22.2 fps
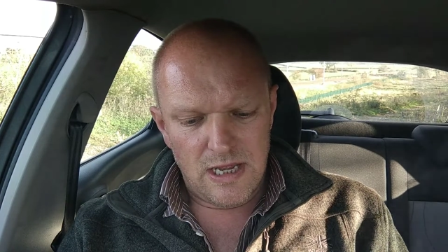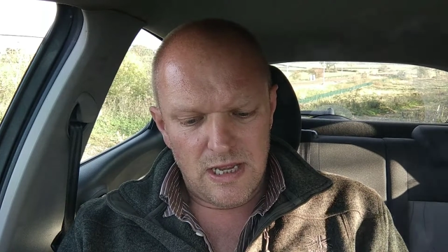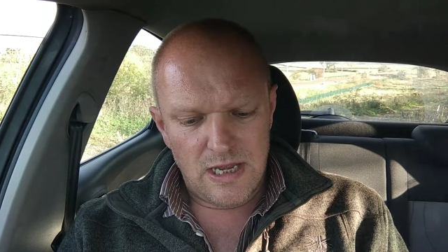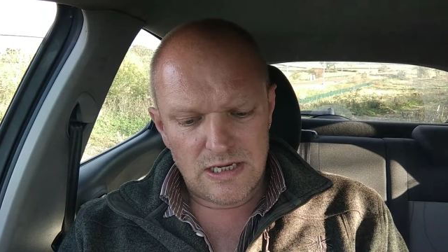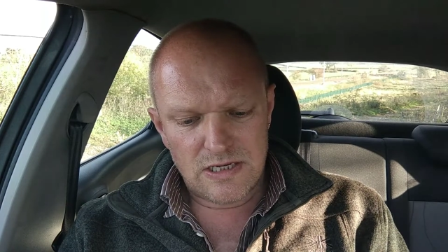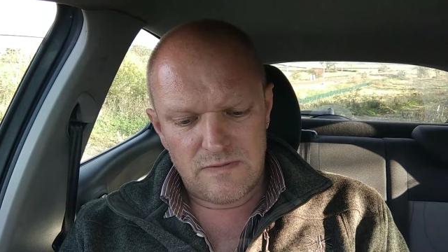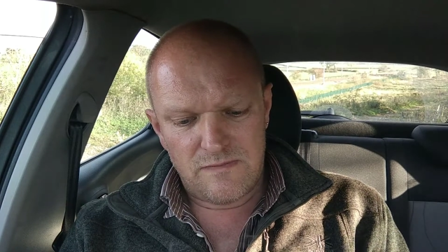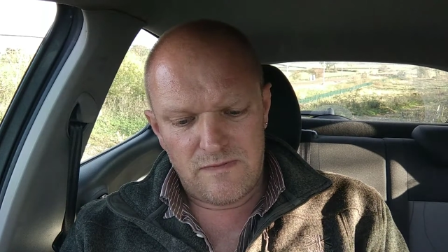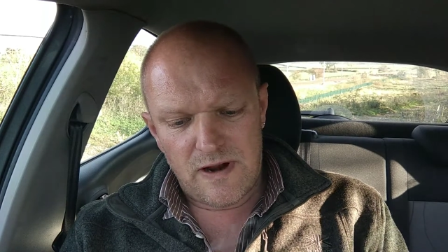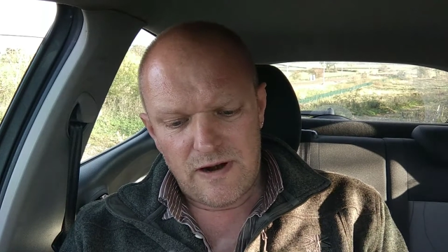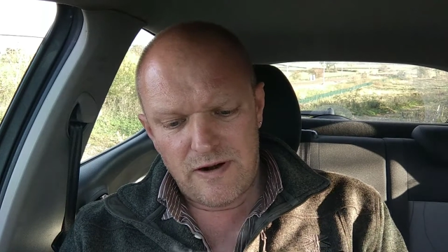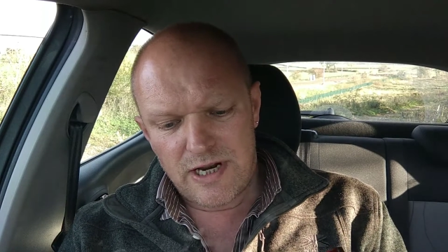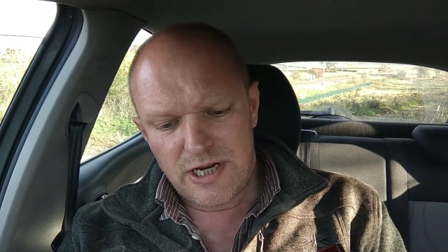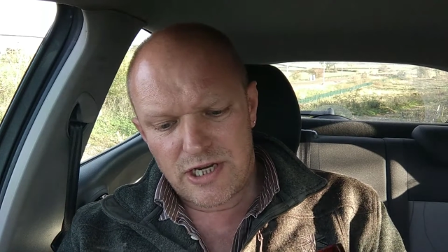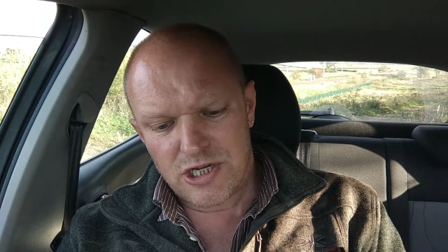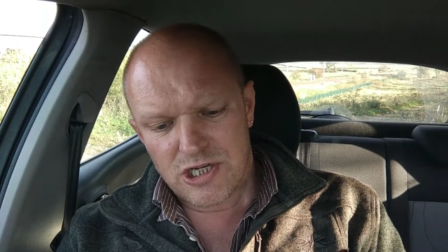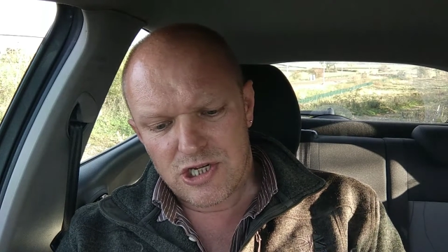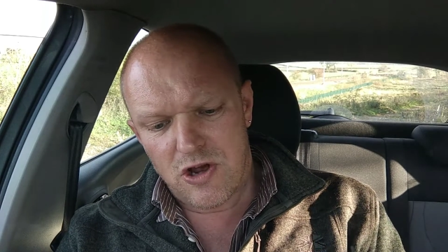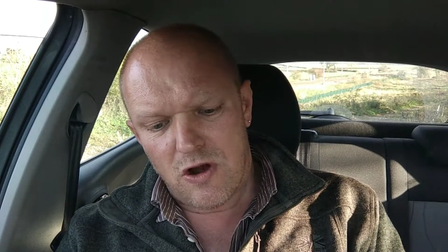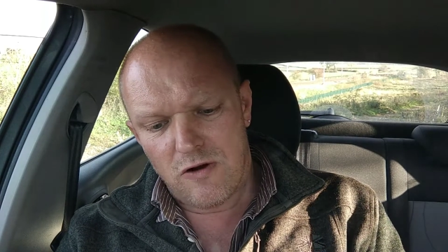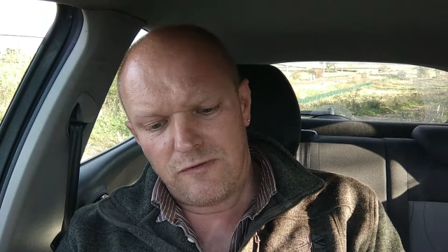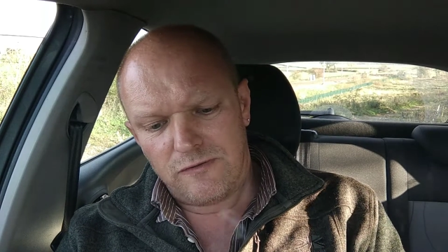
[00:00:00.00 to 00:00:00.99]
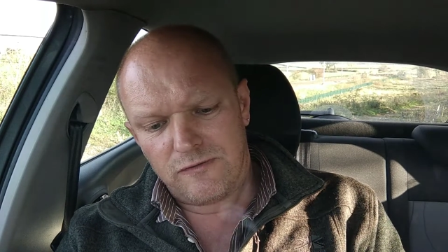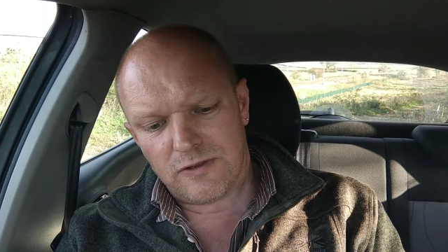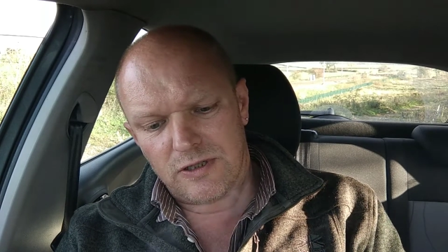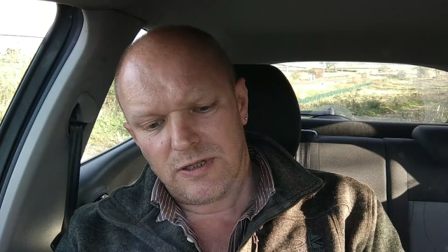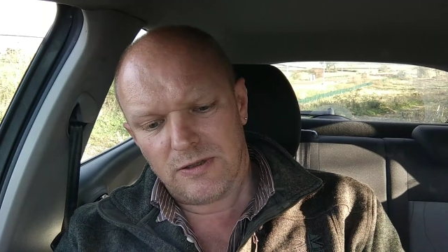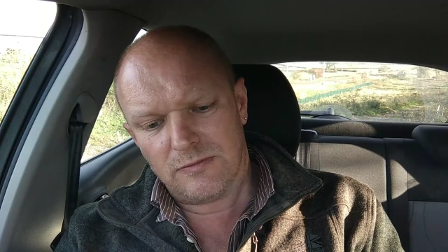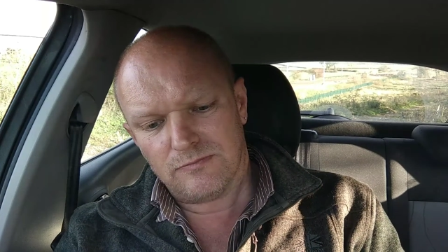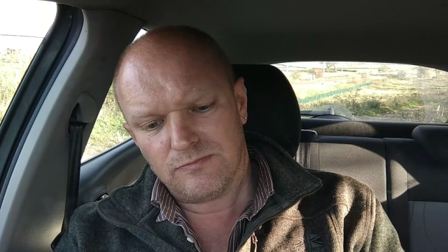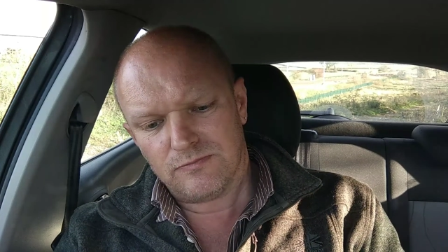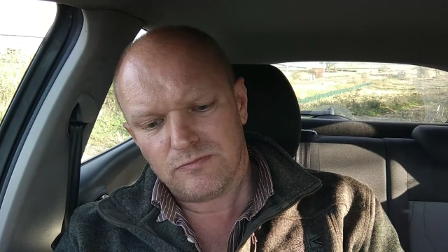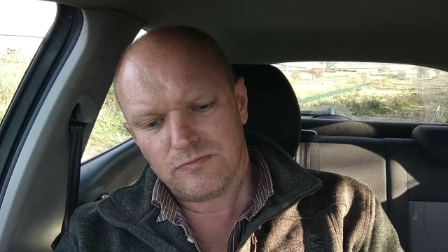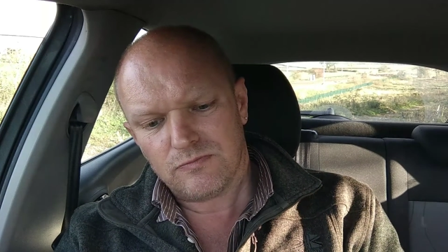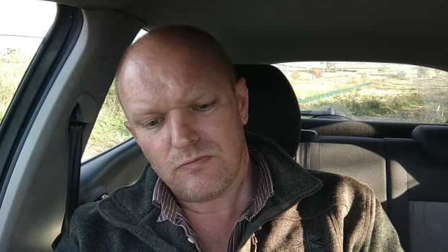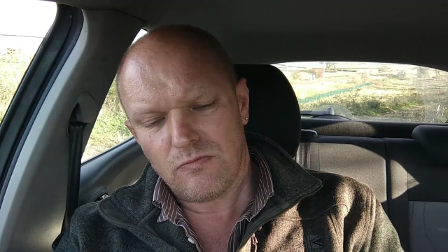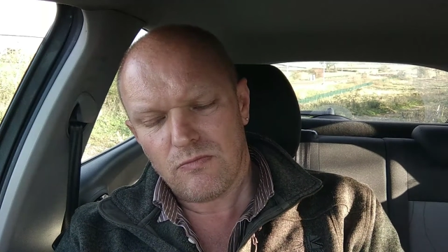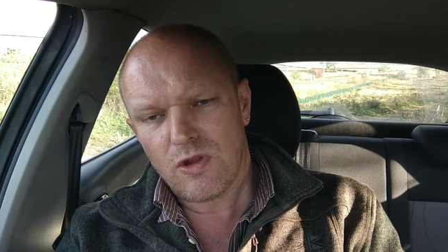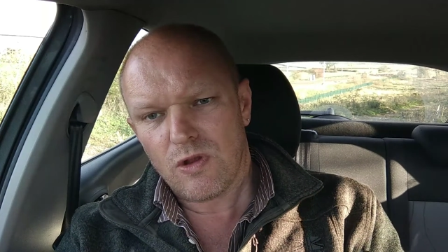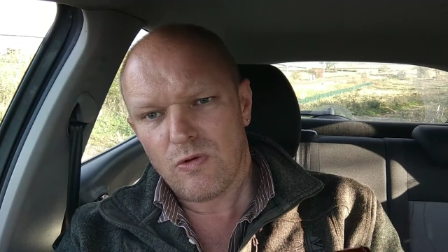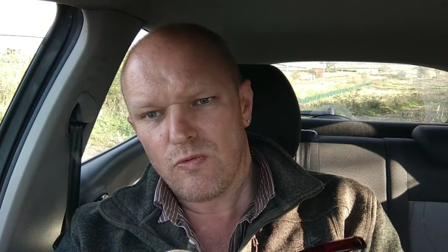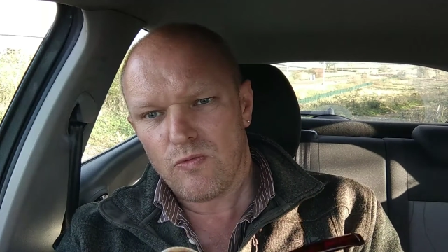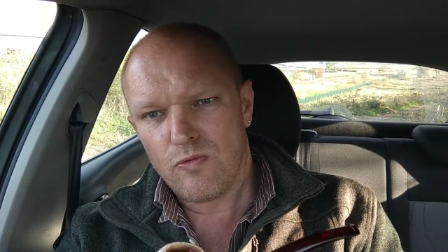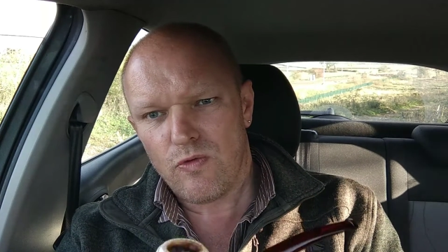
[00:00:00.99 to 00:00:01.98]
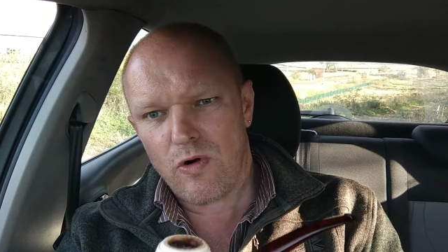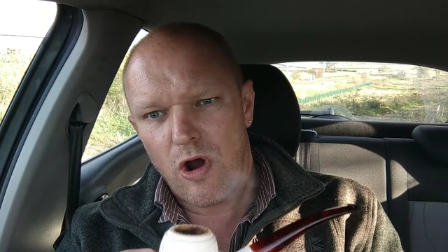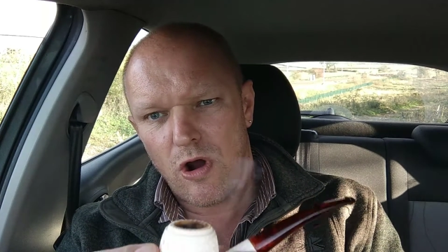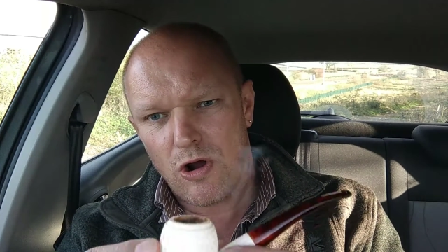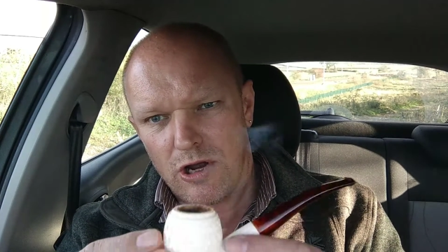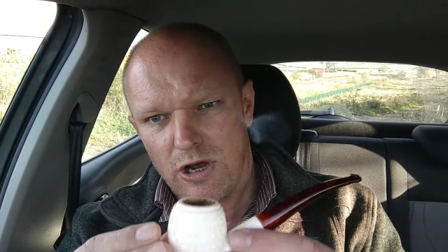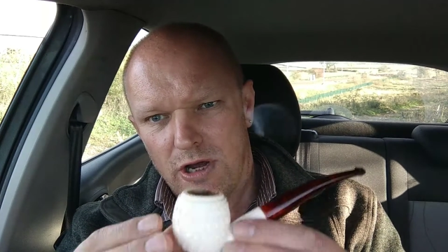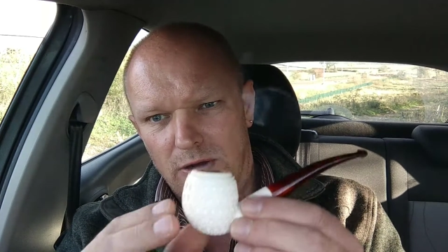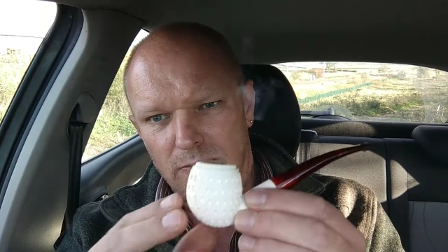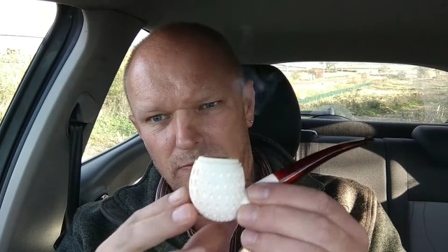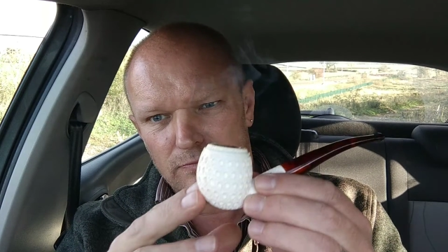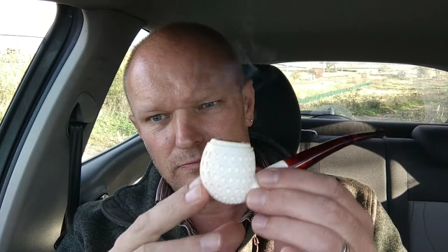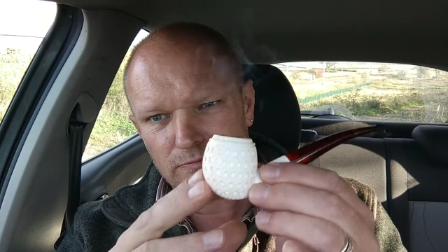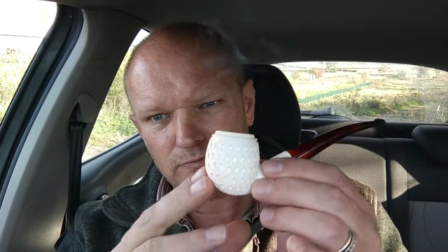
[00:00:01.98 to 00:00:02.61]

It's a very soft rock.